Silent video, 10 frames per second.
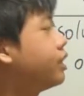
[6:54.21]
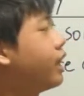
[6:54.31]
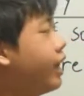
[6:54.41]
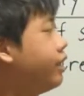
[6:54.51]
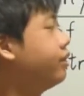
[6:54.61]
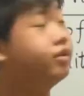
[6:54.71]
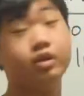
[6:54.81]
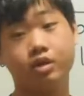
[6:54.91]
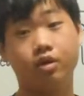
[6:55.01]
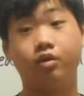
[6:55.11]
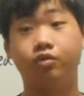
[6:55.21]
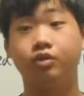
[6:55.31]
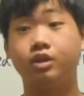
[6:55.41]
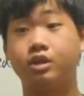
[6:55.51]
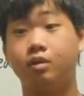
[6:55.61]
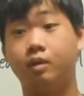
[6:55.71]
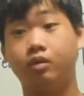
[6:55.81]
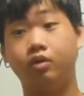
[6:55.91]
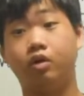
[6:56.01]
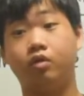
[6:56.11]
can dissolve this
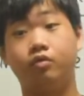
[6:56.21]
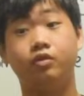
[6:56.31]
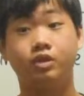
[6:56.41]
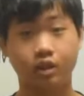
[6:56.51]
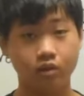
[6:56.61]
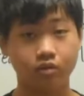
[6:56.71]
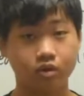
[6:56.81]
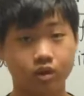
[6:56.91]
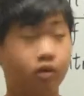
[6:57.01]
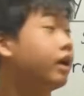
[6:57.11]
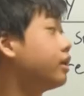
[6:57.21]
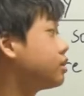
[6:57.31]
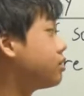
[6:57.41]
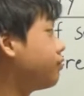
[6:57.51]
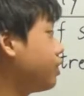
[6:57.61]
amount of solute. Alright?